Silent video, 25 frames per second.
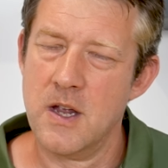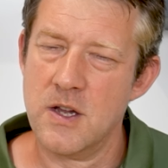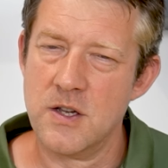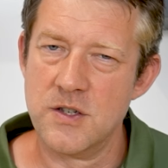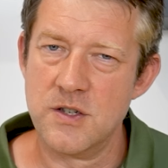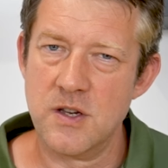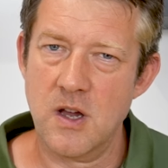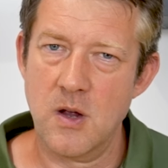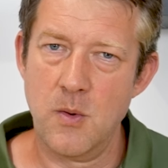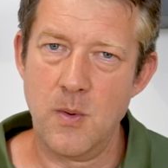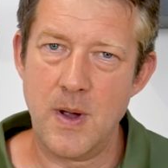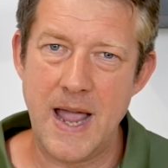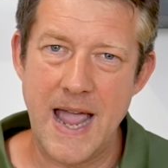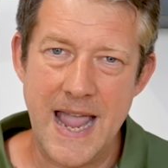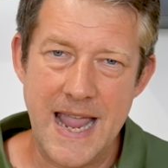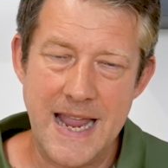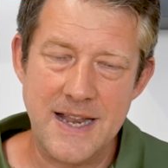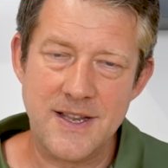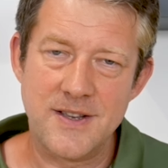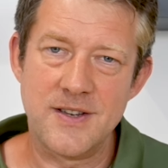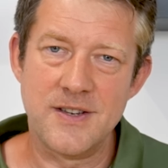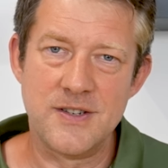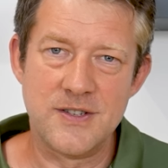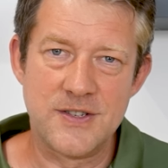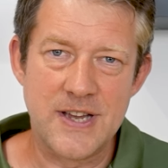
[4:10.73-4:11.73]
So
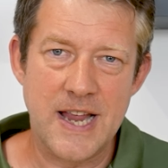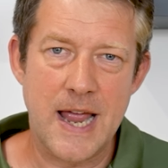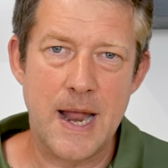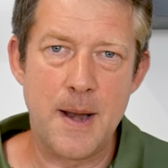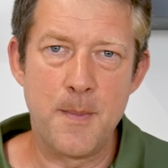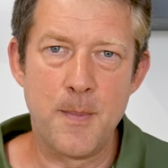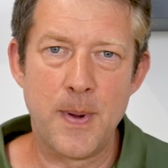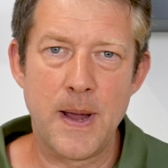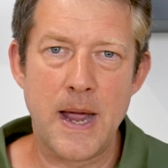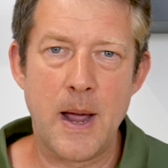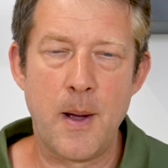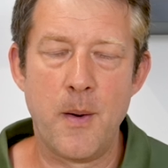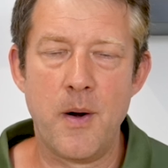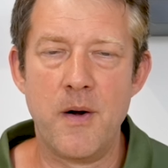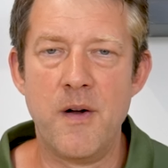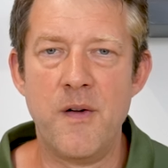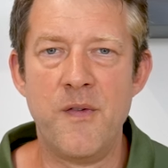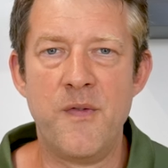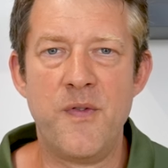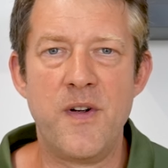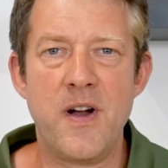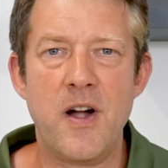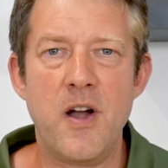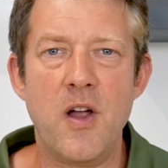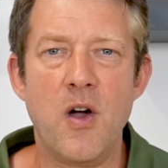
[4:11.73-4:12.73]
8 and 10 power are
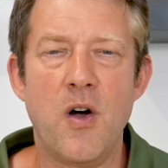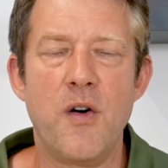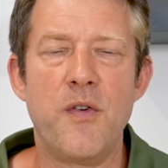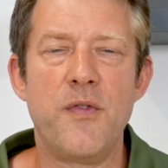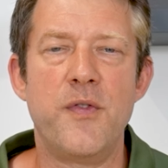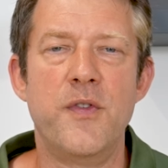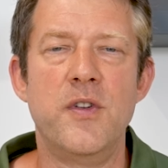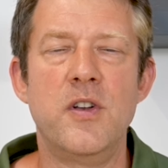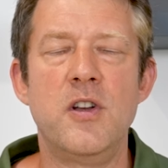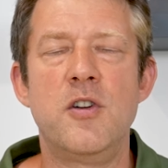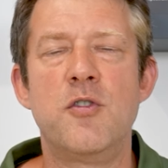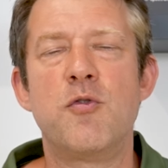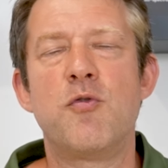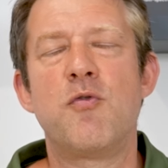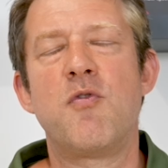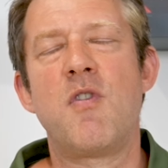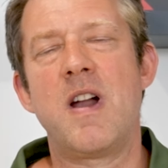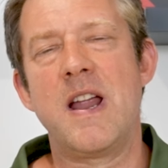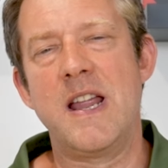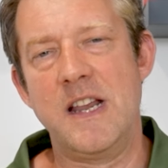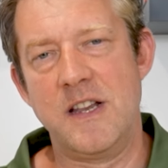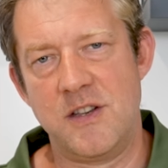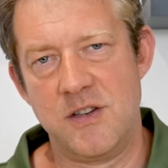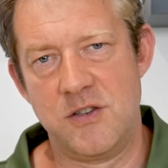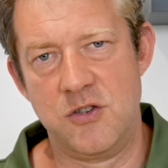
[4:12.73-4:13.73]
very often
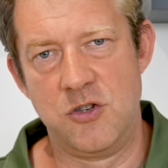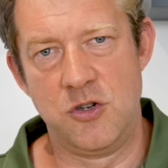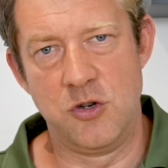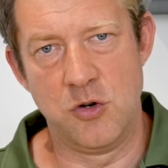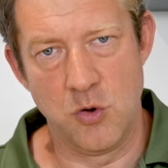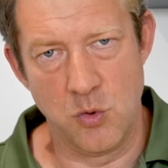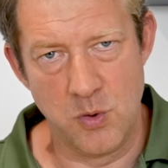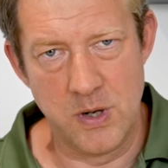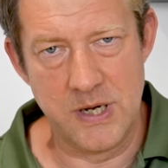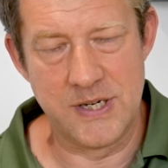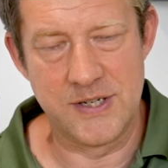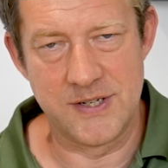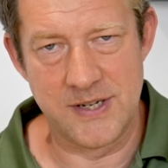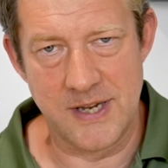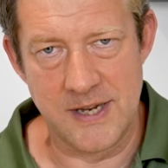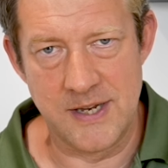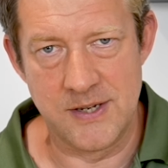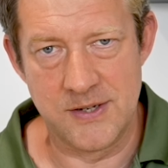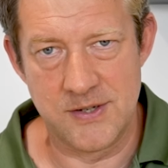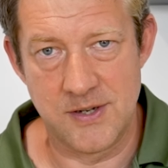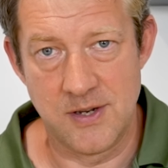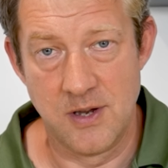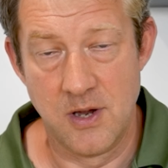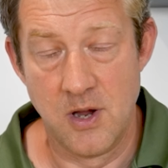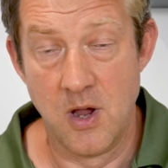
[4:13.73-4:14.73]
great
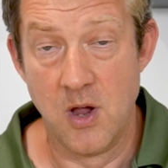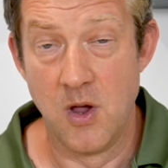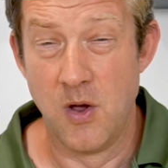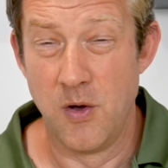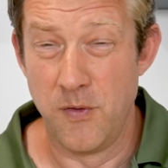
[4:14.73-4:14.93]
choices